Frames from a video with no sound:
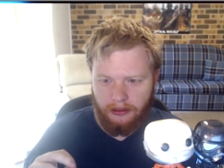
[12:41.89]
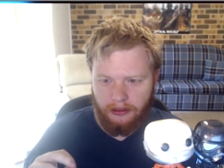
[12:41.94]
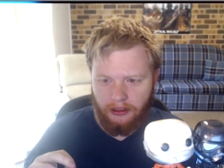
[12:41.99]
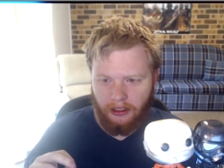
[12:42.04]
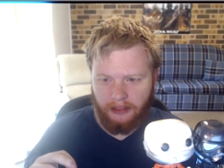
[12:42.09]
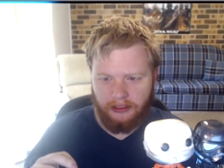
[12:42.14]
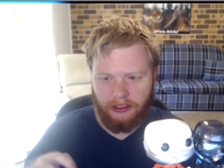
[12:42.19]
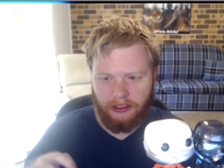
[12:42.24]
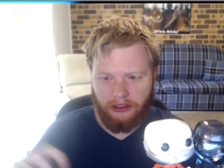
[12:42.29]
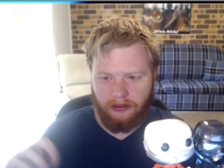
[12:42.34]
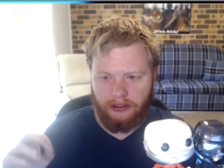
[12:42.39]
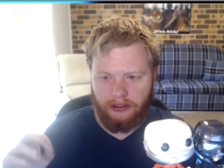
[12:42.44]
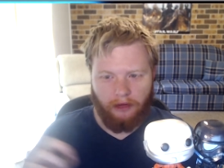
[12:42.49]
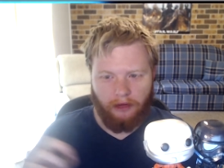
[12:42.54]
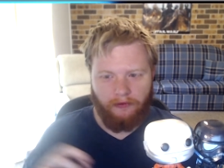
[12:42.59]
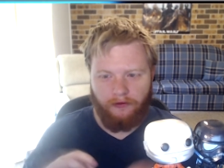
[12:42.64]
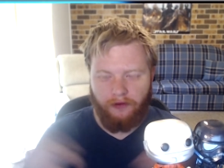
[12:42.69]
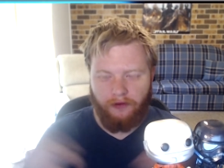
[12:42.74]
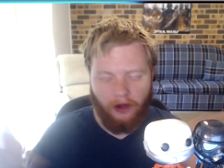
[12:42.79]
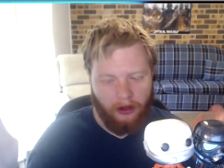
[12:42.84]
I just stopped
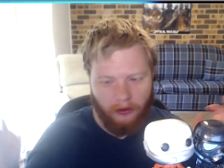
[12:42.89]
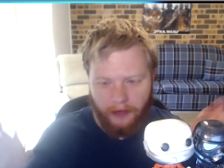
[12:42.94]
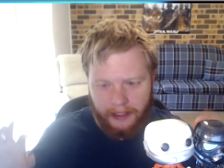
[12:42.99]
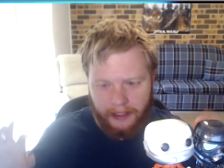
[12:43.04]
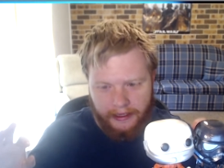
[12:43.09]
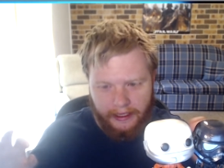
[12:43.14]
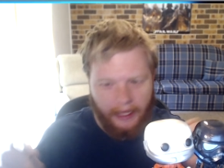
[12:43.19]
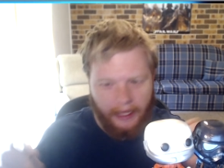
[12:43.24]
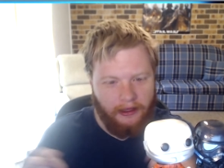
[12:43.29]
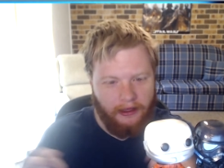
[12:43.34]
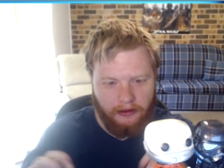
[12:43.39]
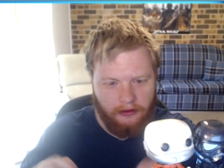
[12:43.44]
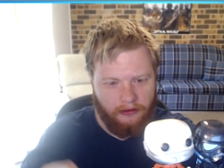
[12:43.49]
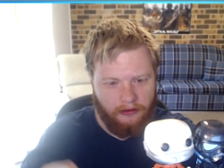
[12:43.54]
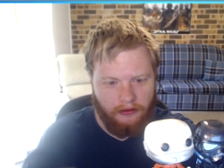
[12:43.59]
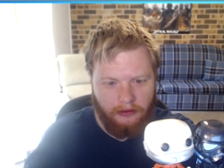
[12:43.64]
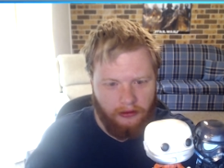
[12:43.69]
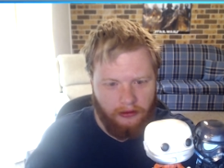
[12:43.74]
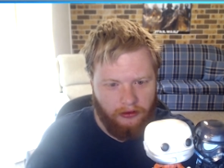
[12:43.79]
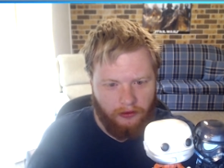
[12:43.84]
following that
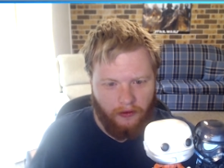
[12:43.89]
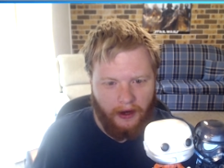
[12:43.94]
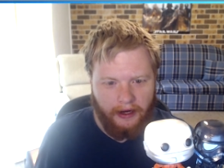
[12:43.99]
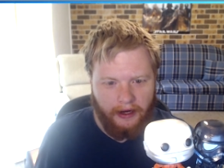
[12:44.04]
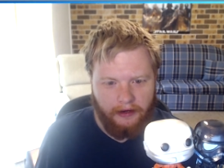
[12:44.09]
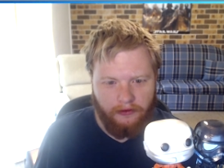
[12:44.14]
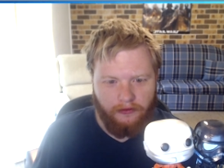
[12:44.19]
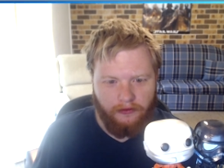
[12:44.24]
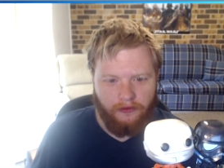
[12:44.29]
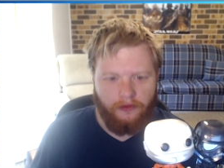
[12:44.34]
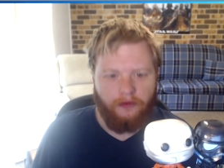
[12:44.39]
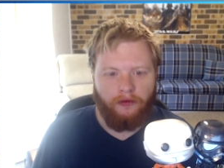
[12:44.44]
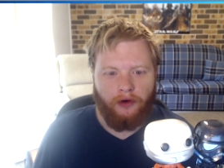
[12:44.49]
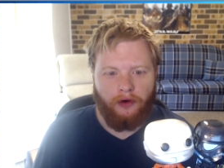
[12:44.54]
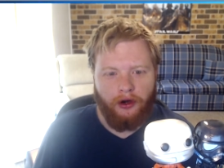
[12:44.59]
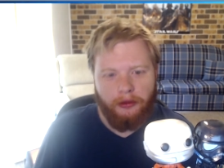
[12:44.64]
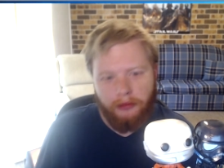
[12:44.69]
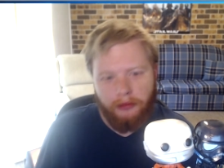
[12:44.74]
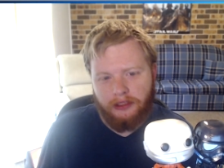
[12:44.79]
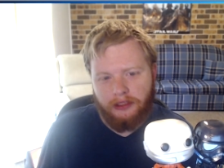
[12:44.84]
thread of
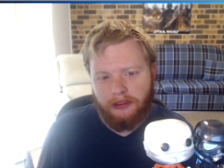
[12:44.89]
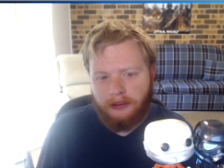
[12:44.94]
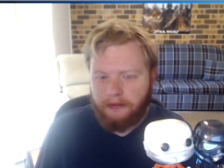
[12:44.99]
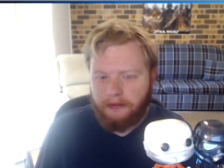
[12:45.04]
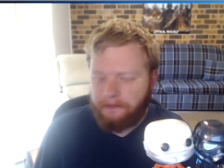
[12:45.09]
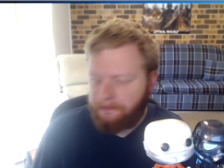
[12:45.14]
rumours.